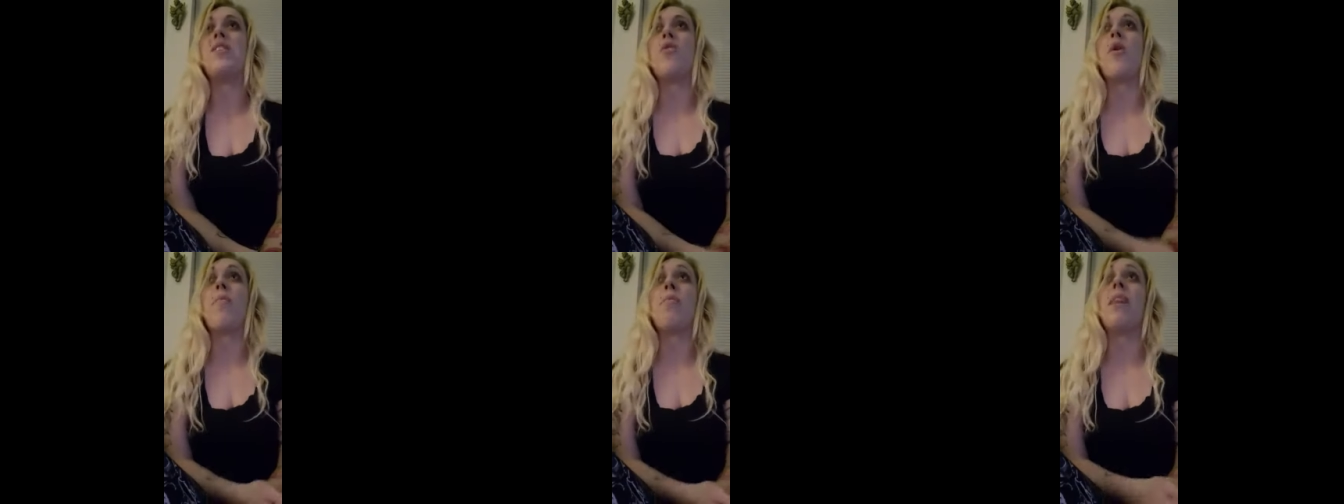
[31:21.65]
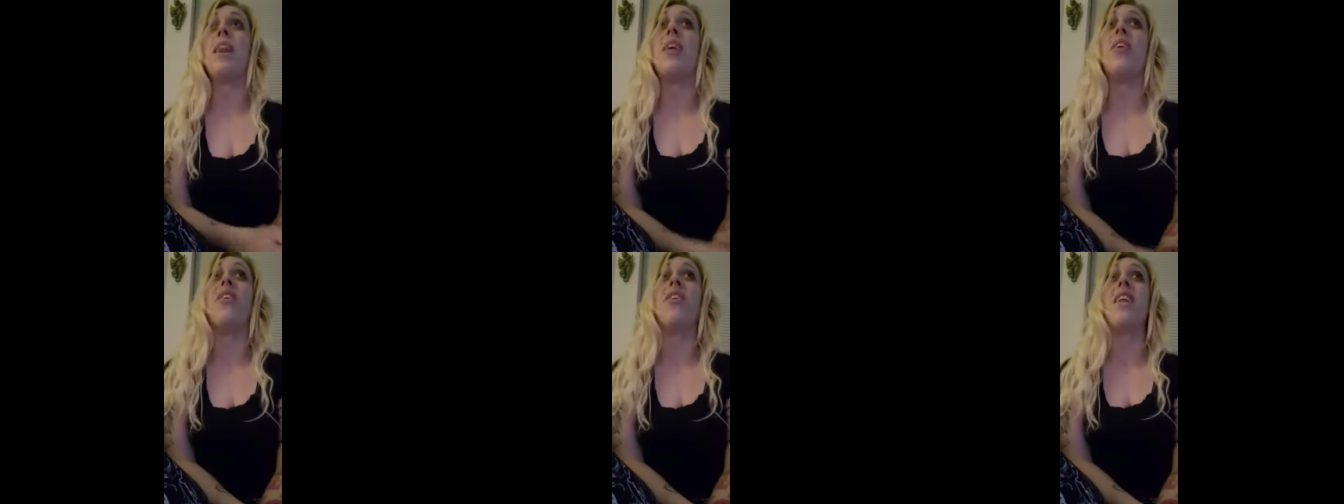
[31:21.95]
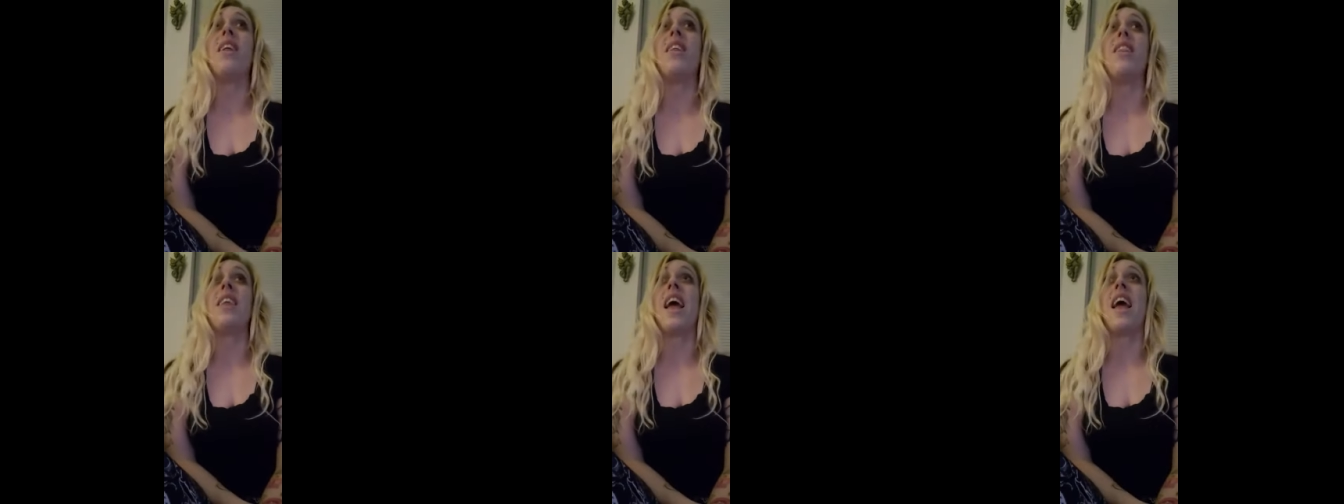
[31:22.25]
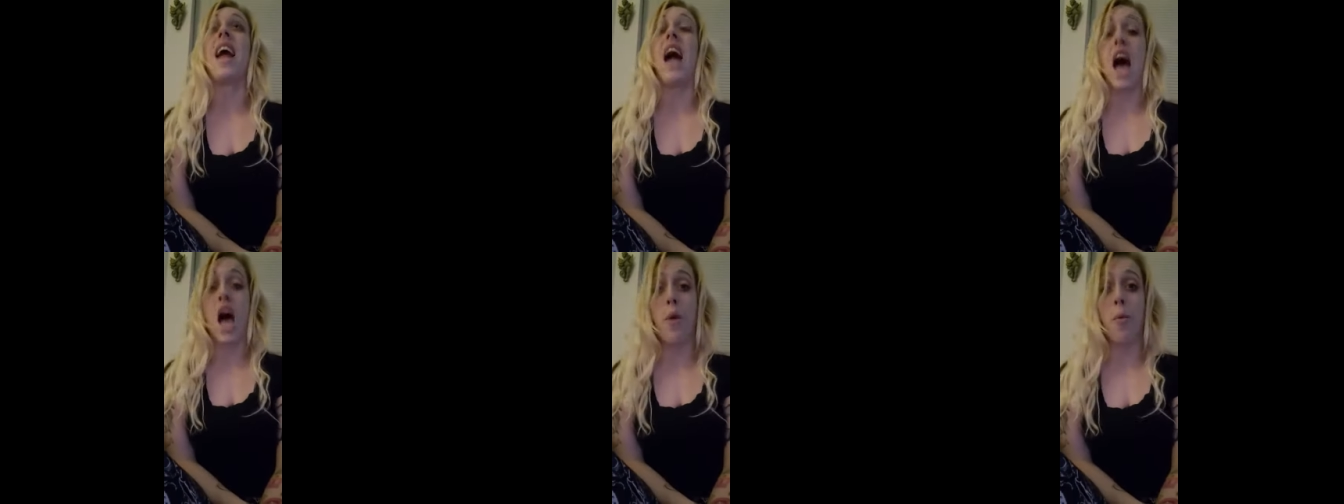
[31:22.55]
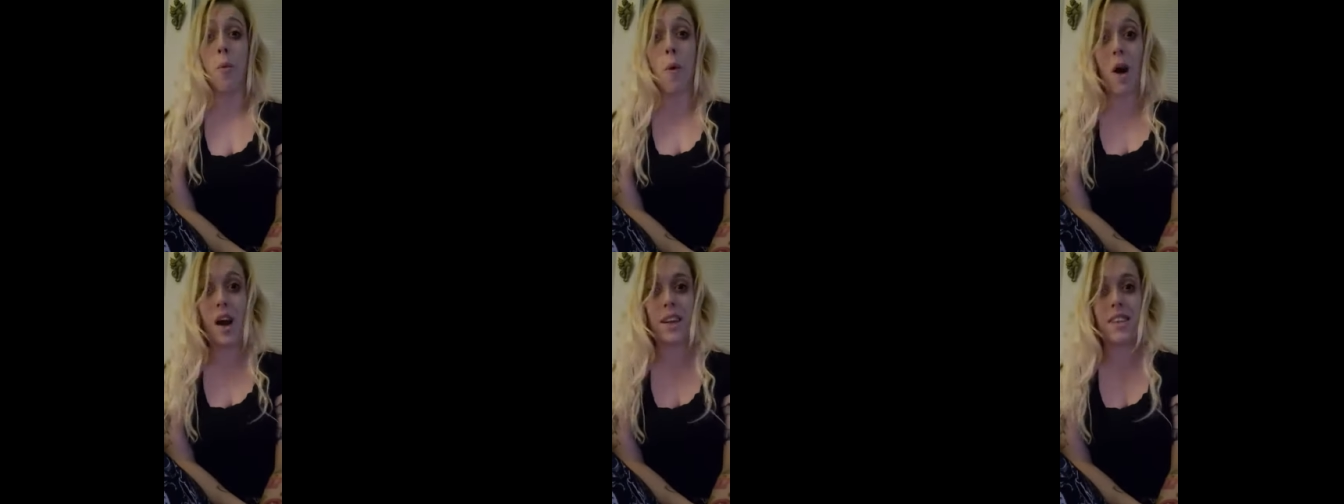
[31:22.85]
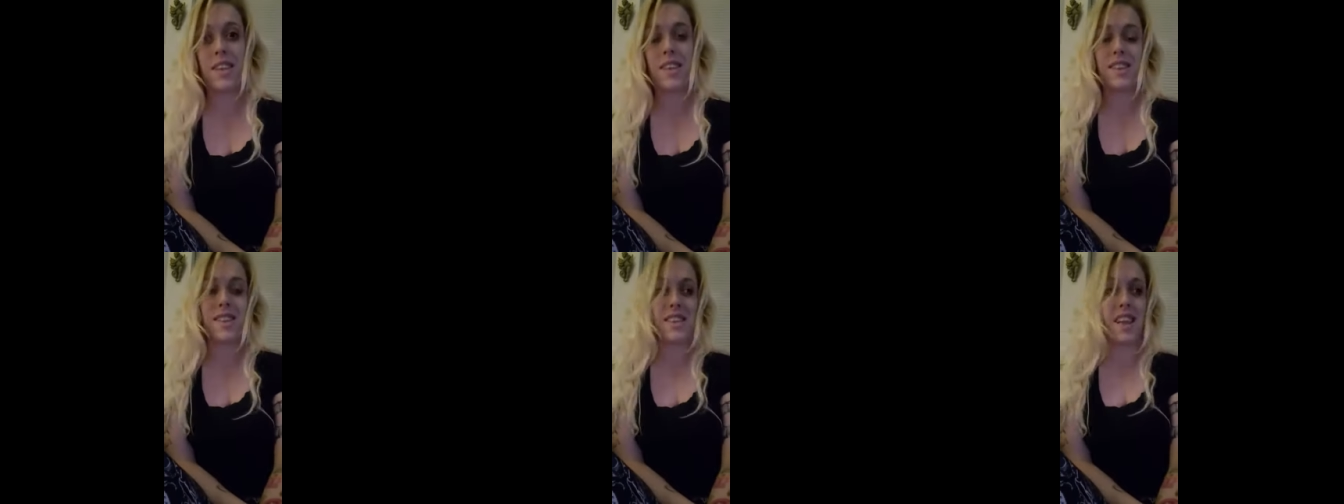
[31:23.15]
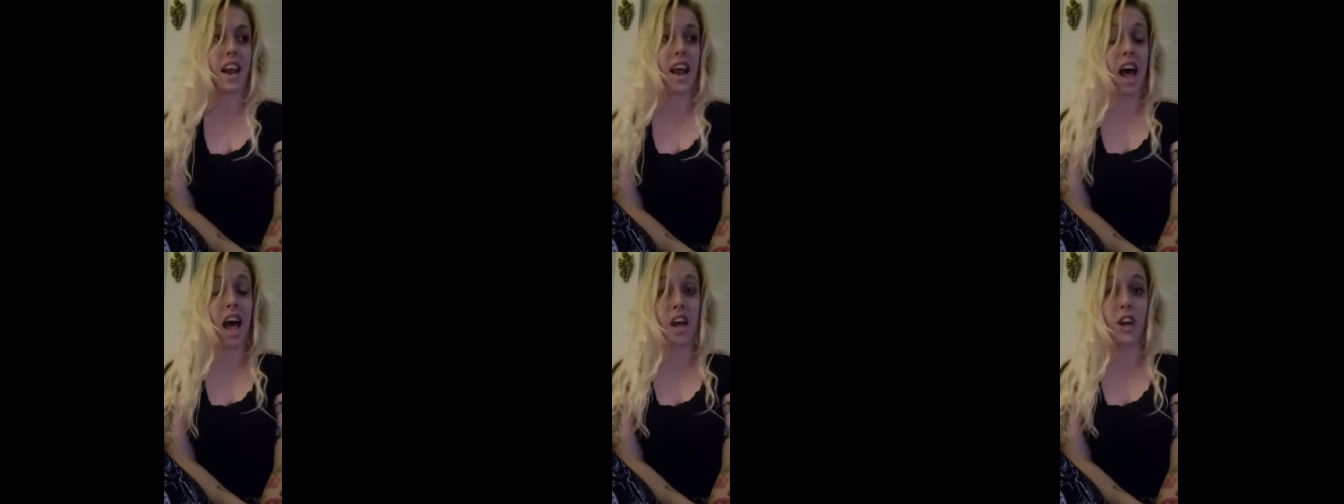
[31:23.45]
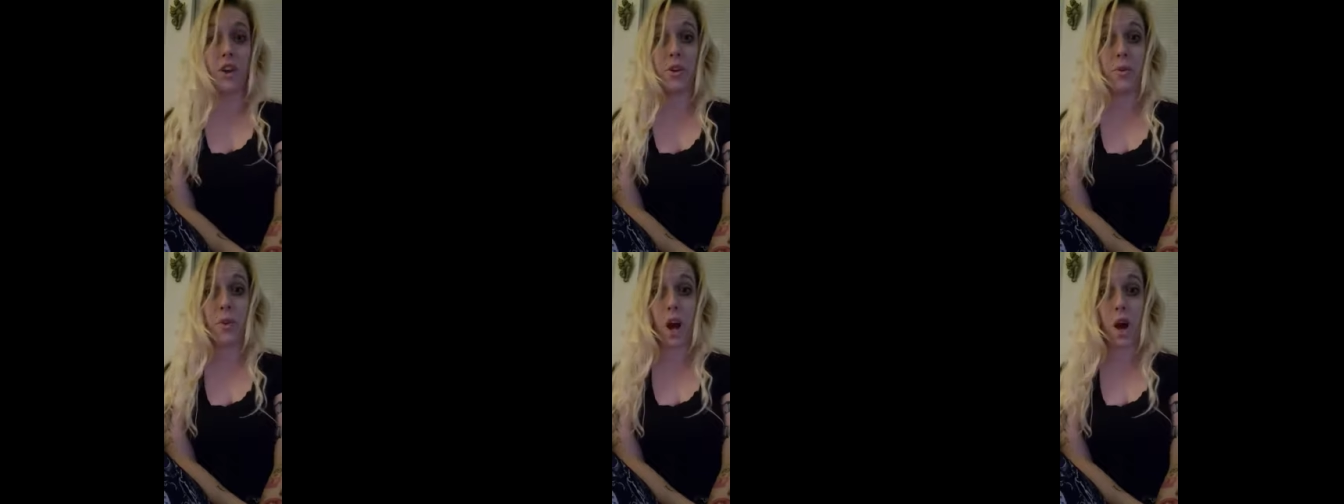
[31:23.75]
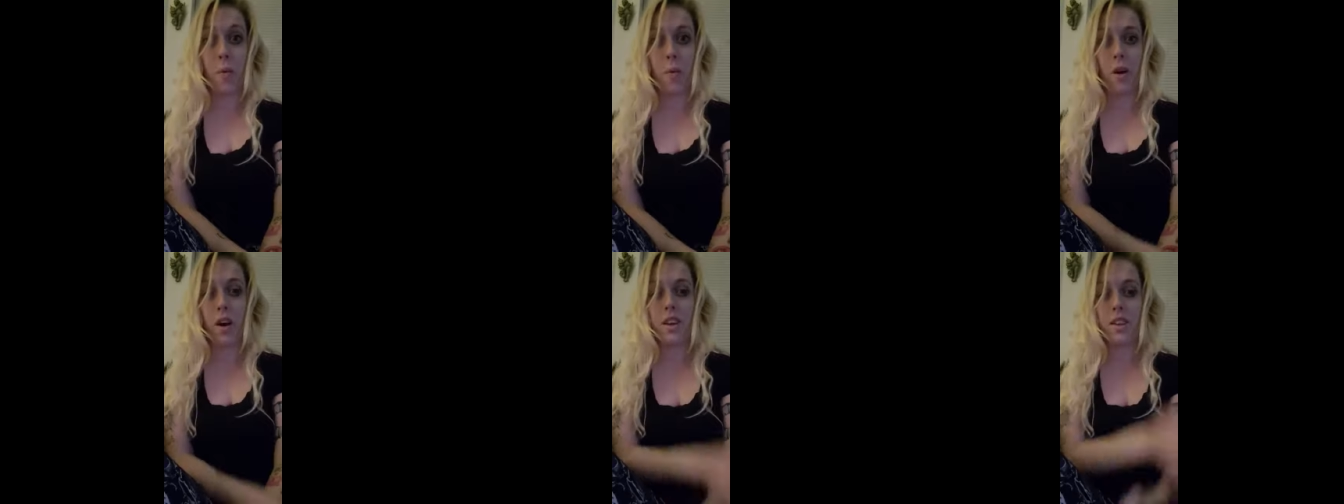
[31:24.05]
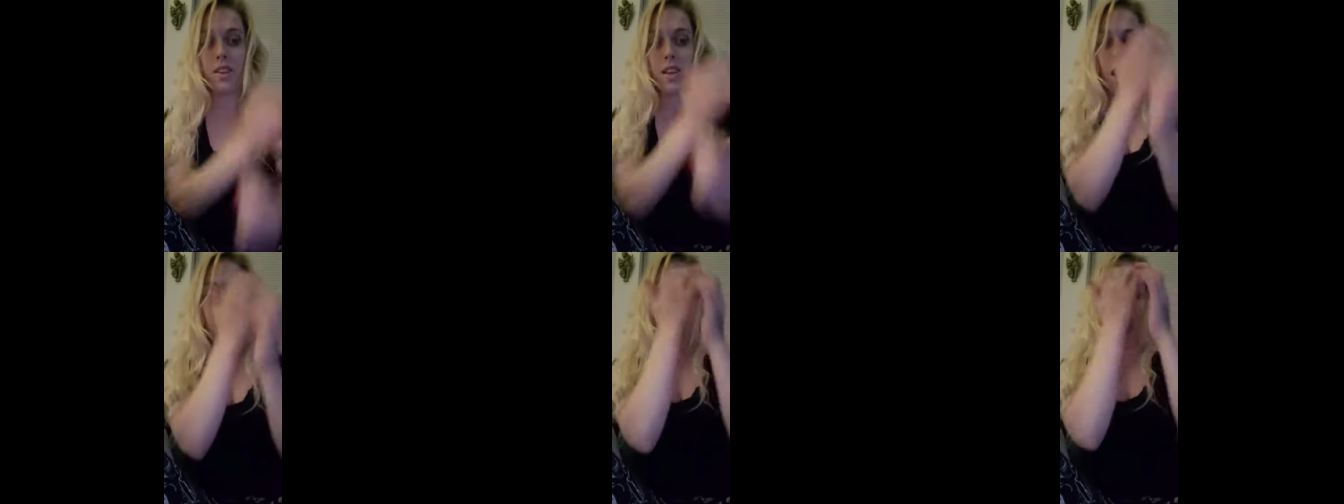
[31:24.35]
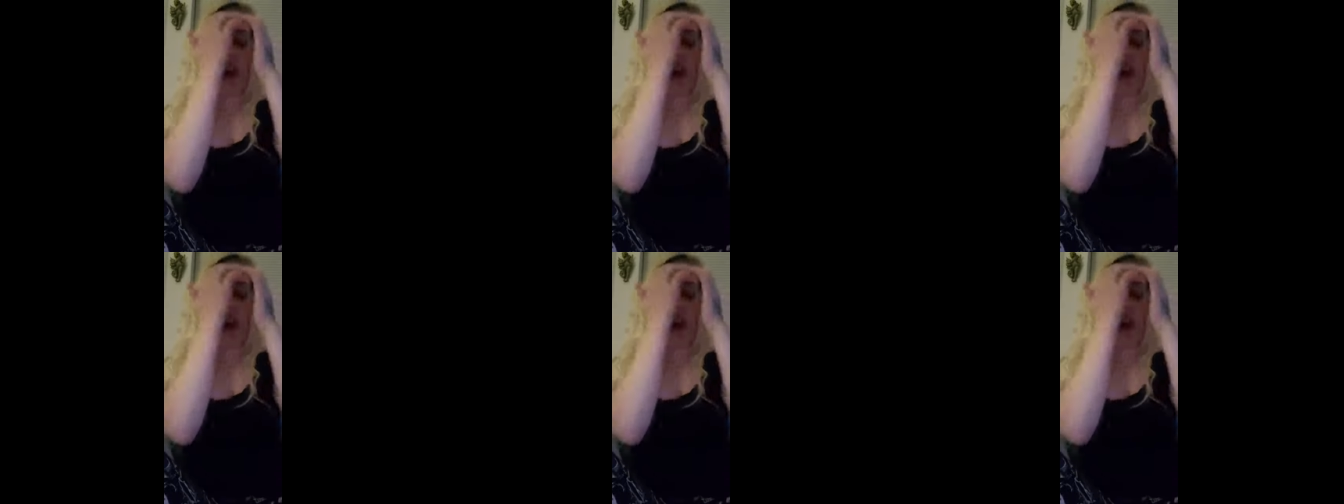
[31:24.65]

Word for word: So I'm literally saying I want instead of I do not want.